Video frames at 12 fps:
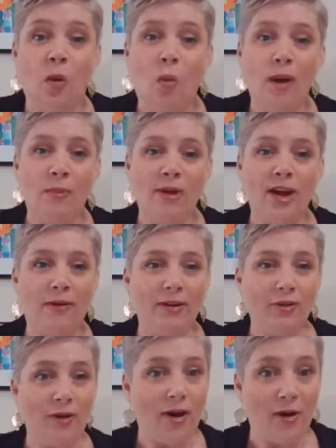when we're going
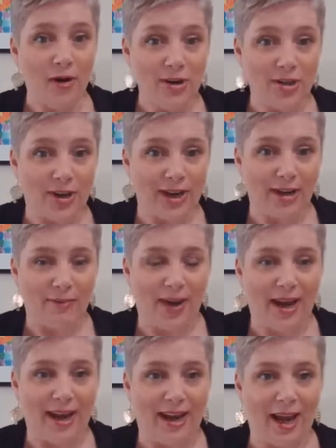through our own journey of
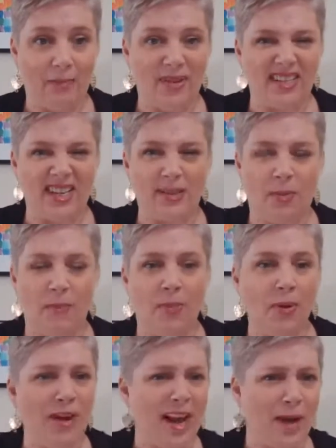marketing our business and we're
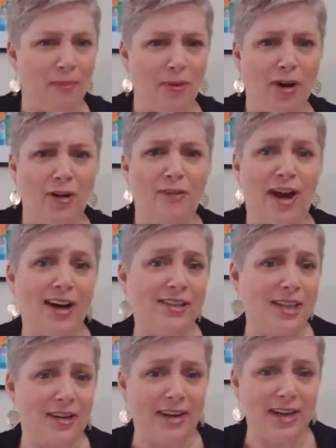building our profiles
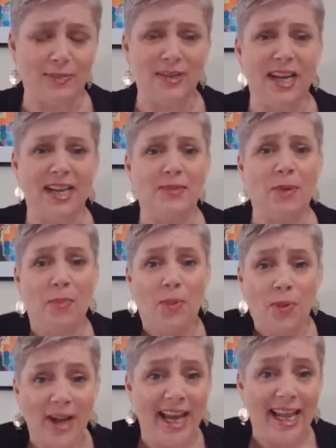and our expertise and we're
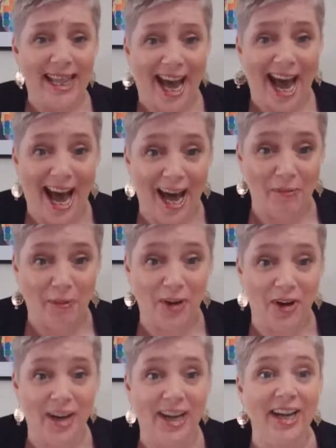putting in the hard
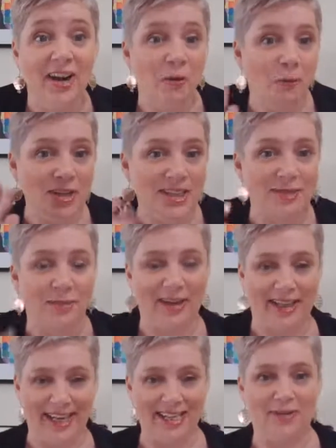work, which is what
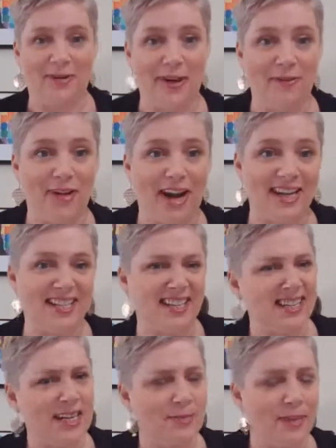leads to an overnight
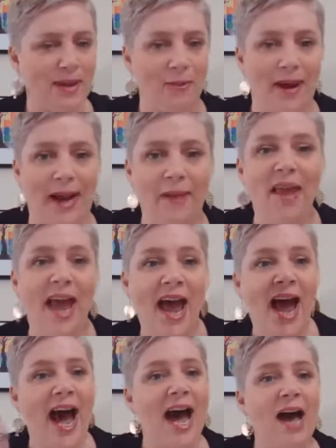success, by the way,
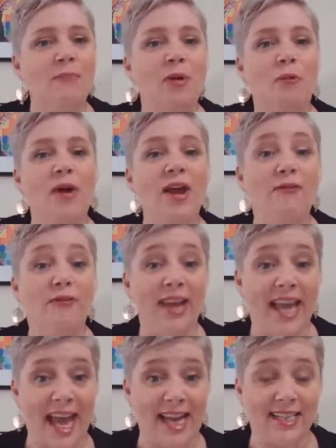we
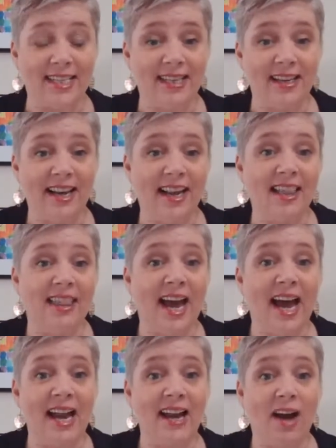forget that